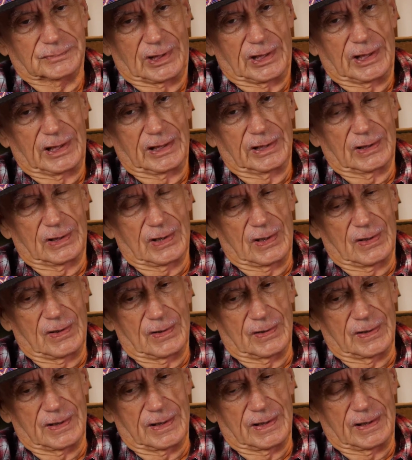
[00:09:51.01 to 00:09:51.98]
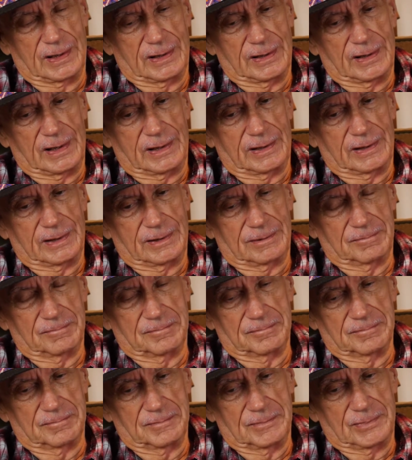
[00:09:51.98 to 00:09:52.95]
In a garden, the
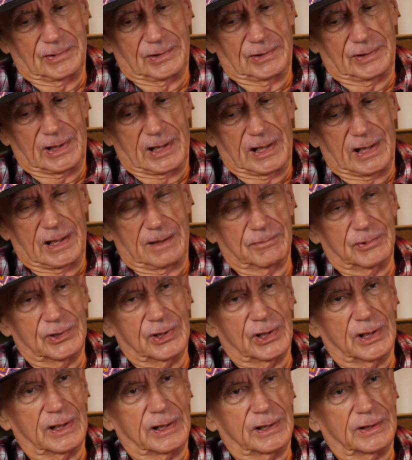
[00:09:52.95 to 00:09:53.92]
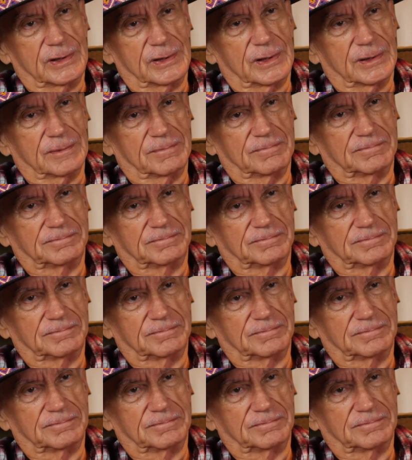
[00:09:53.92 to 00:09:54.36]
time change.